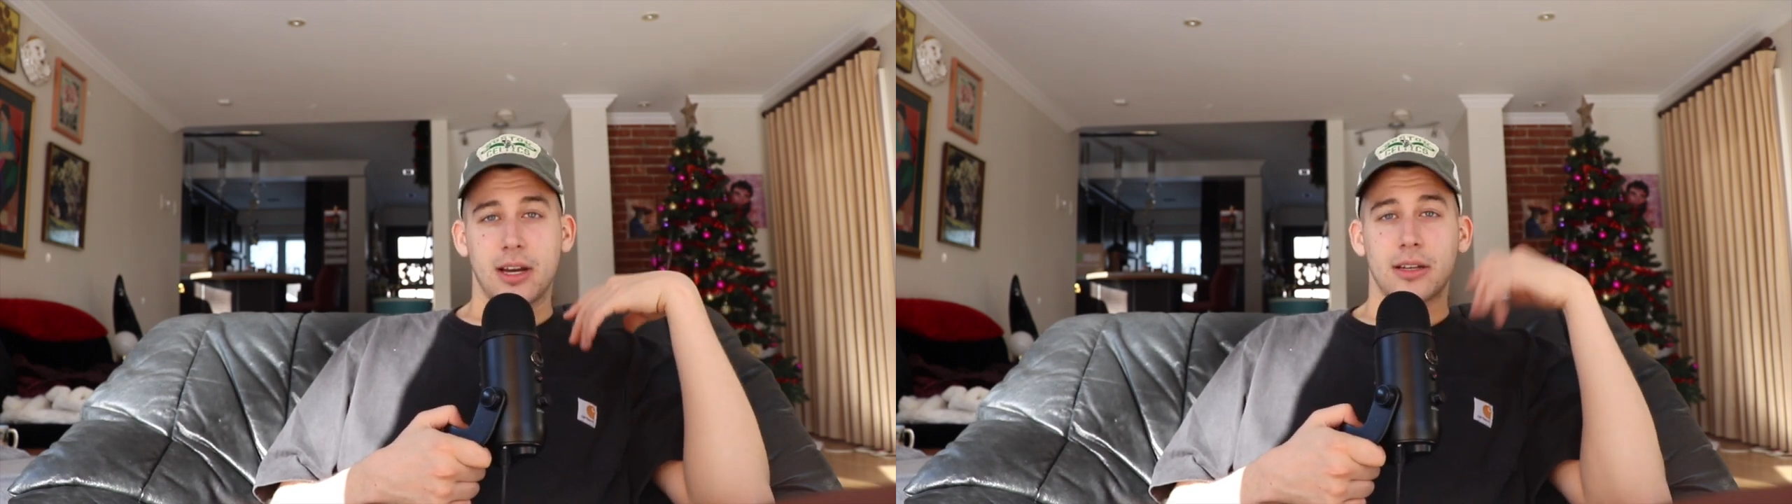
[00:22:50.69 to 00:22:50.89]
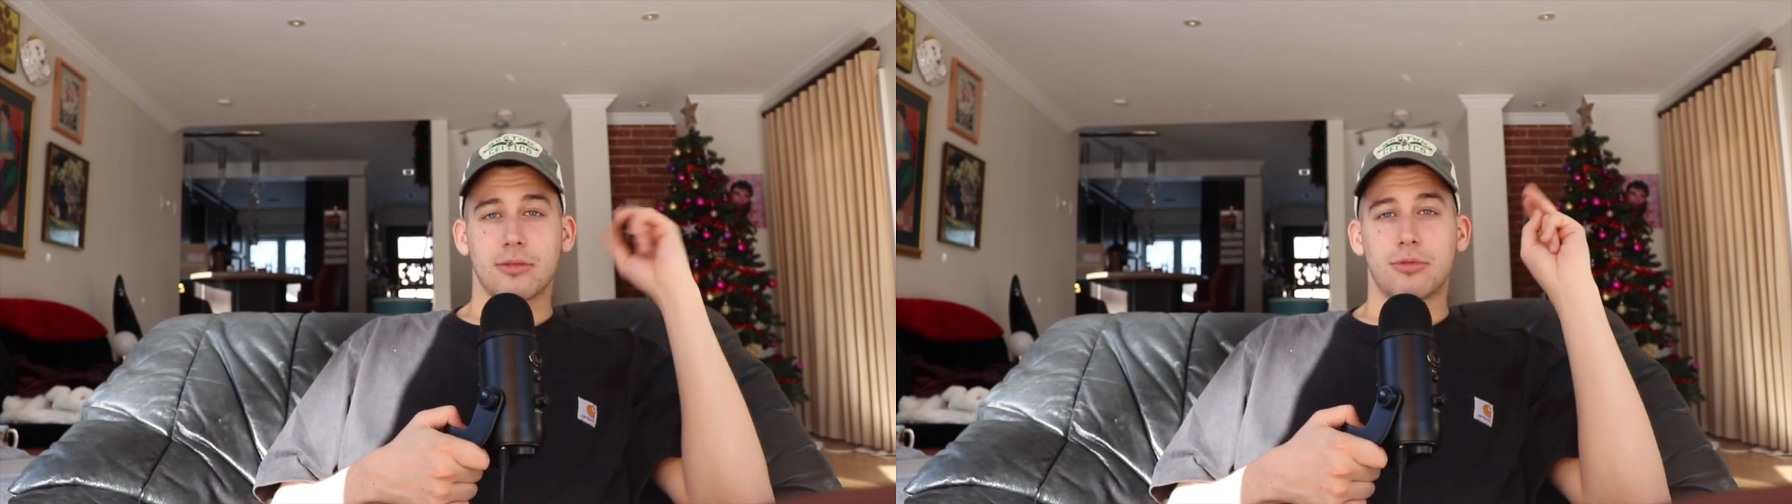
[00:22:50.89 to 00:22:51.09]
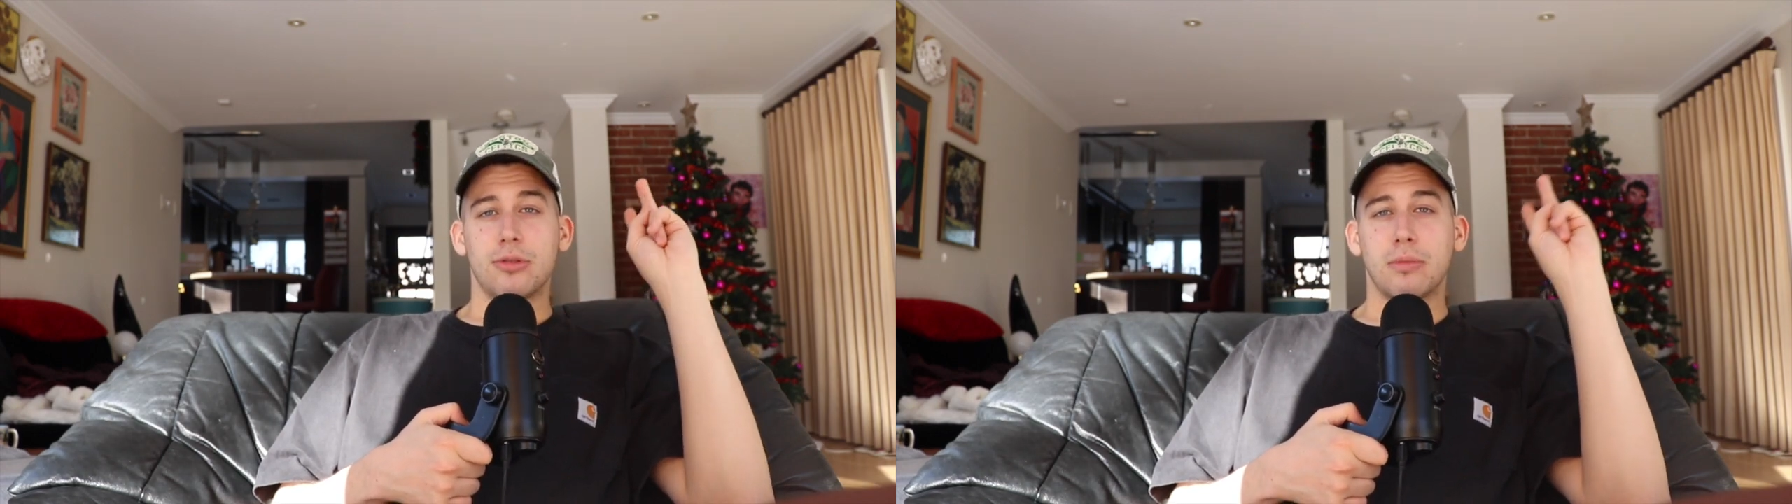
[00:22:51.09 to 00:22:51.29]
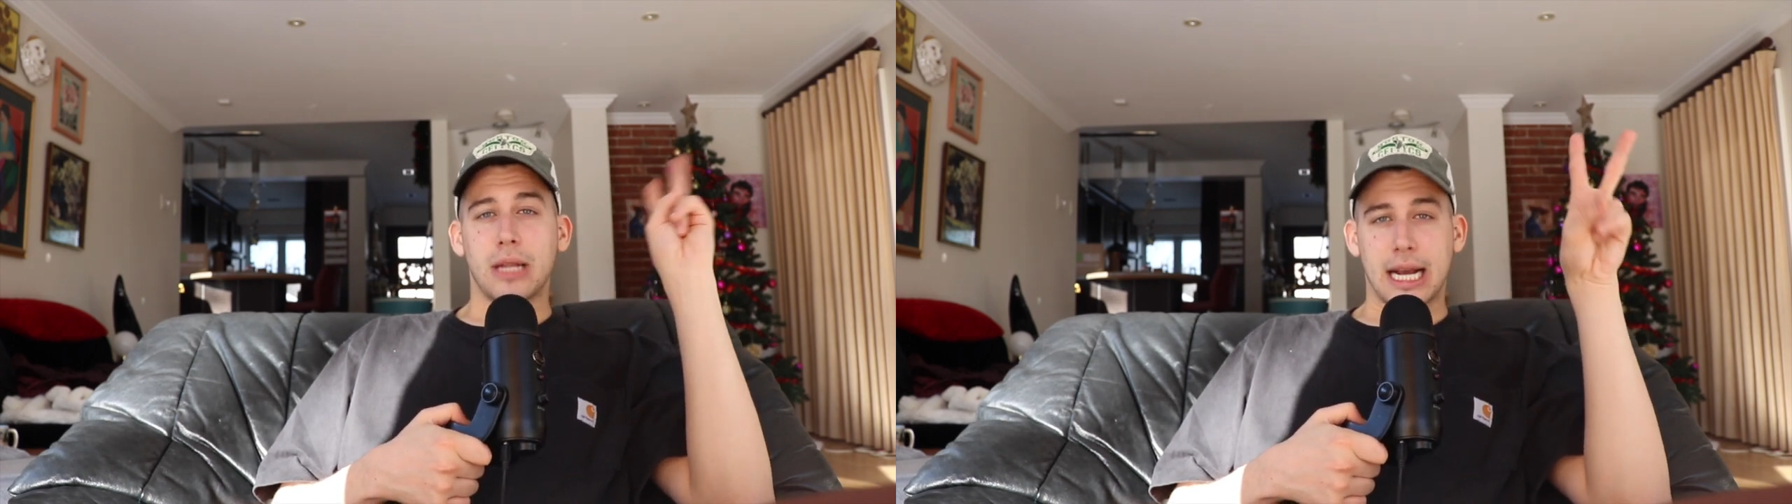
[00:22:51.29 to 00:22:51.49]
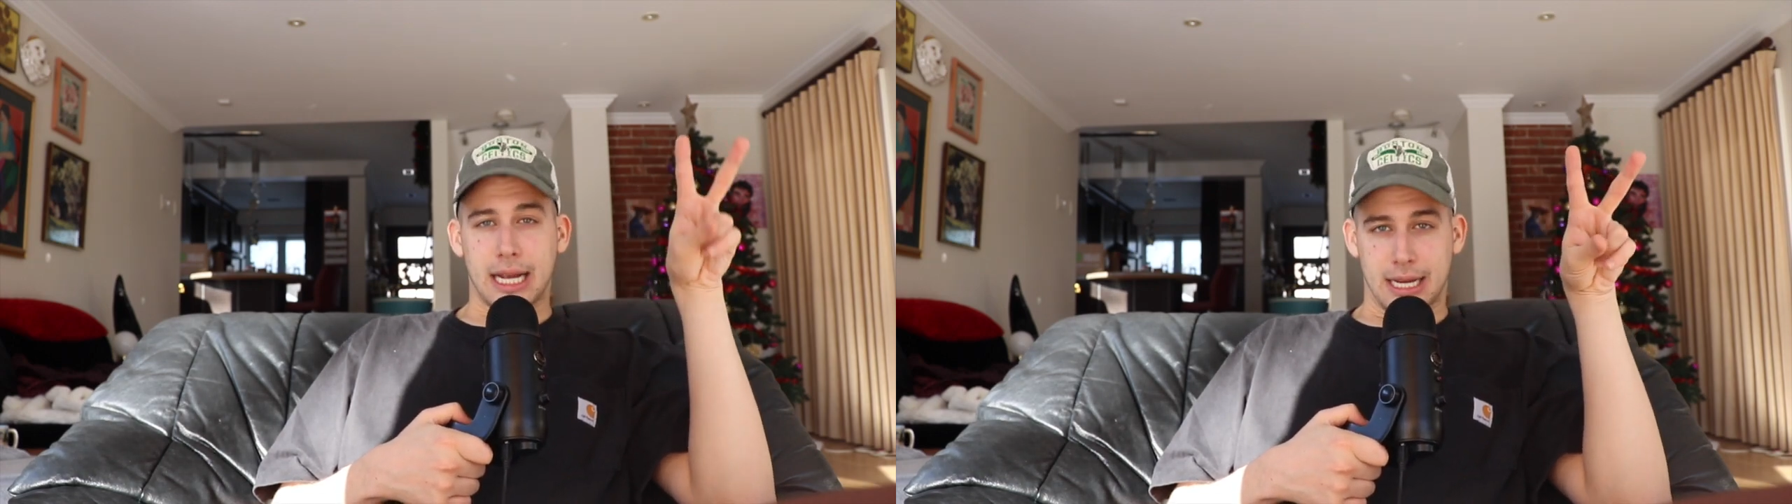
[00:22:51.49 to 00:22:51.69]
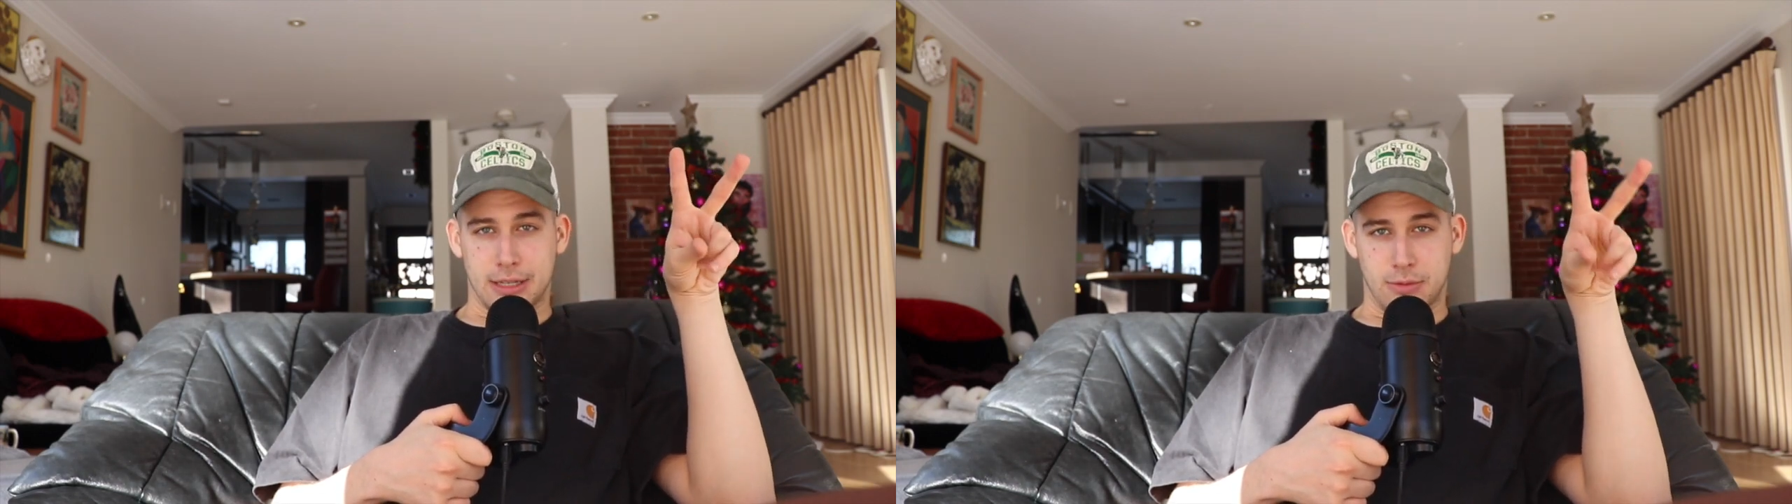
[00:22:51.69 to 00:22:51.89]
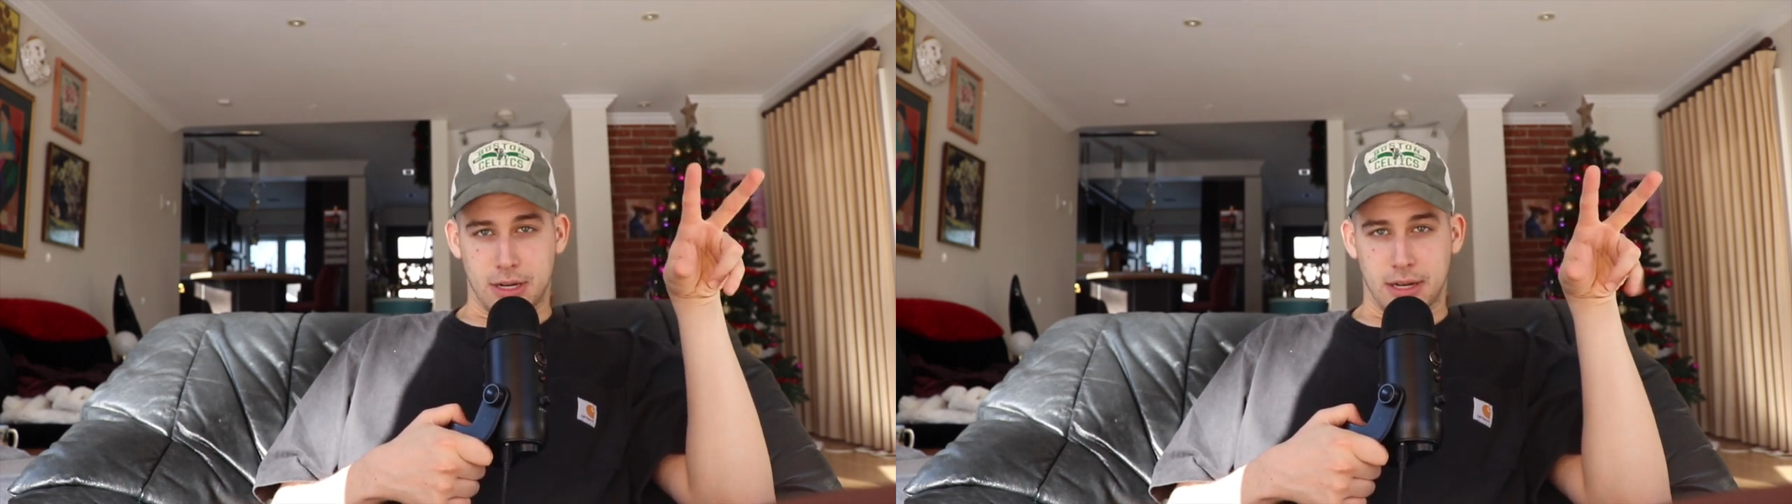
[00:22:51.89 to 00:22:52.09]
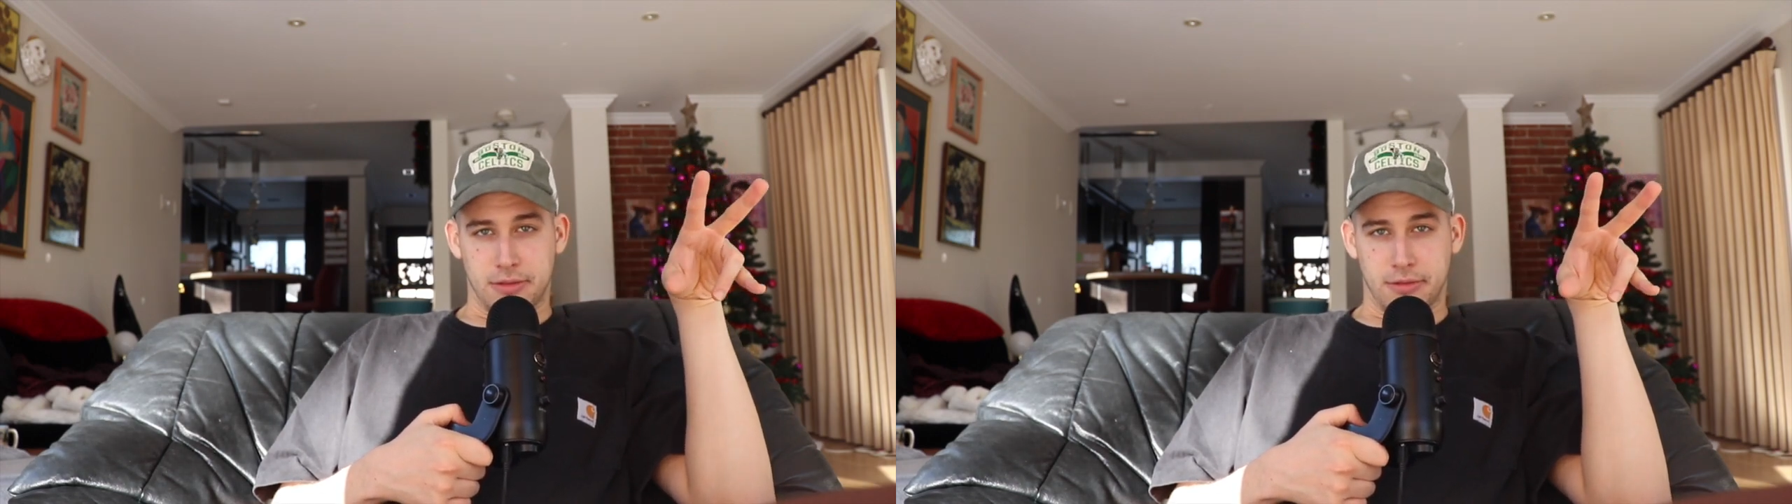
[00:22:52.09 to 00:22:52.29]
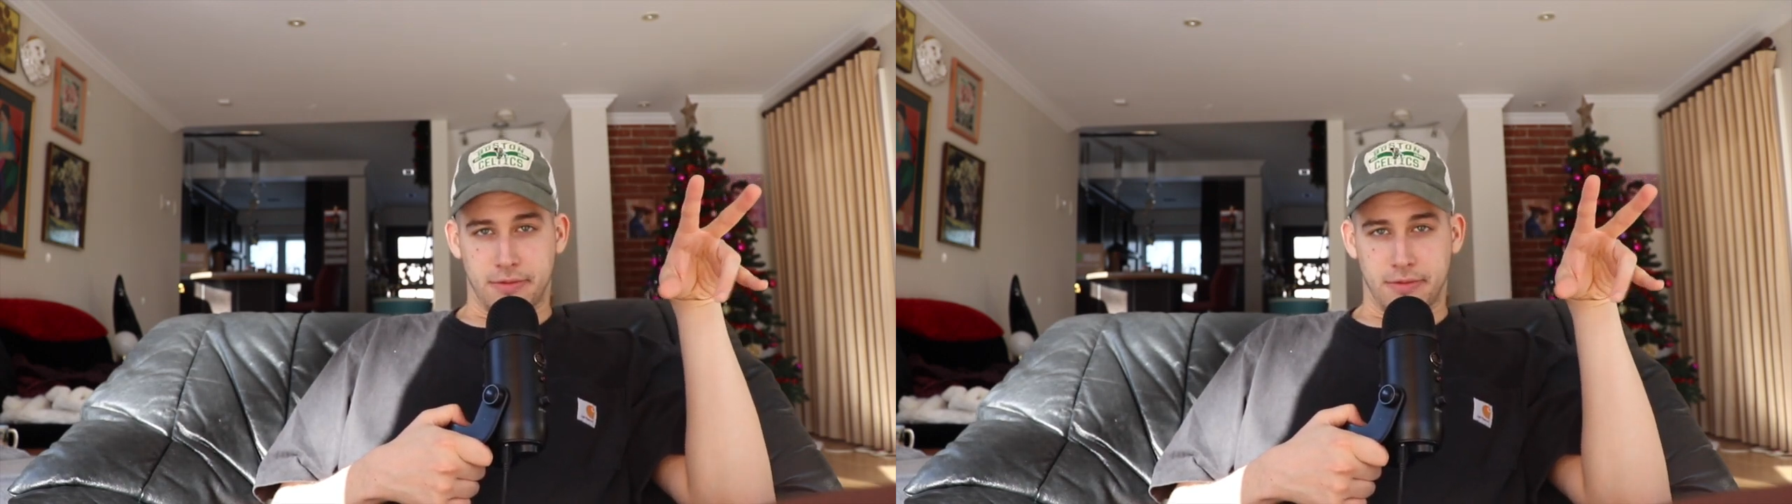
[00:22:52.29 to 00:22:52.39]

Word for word: So two black guys walk into a.